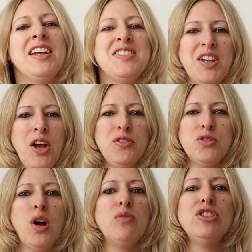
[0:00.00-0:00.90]
So
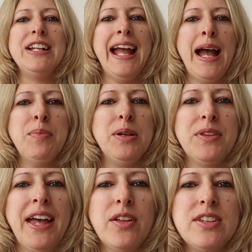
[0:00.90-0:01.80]
overall, I'm really happy
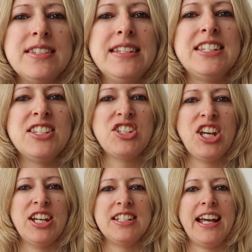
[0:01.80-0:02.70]
with how this knit has
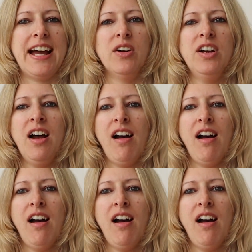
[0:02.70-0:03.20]
turned out.